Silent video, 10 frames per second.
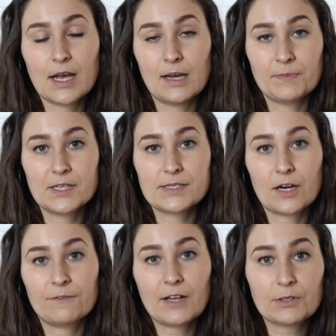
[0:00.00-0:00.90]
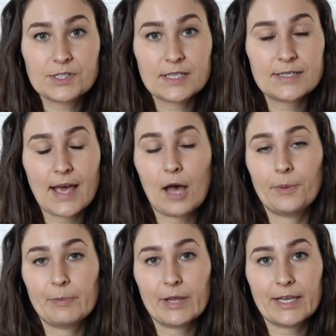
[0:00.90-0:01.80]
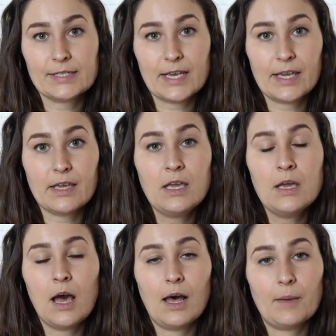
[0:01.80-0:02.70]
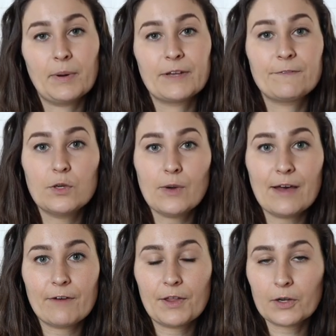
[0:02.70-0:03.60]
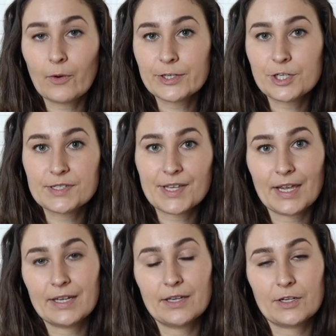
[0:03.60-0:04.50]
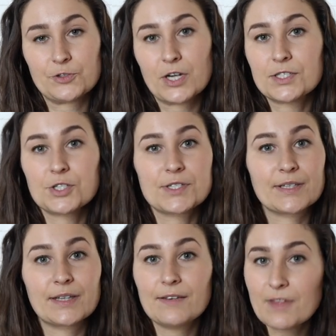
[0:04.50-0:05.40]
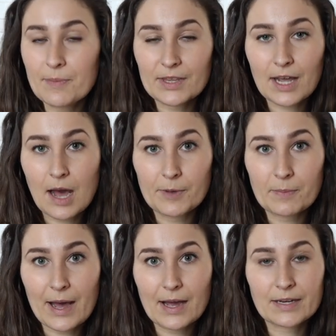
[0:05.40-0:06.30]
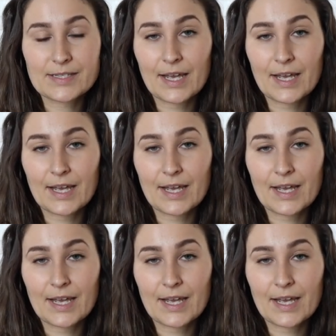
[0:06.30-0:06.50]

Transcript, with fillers: Um, these are flower seeds that I'll be planting, uh, but if you have other questions that I didn't address, just leave them in the comment box.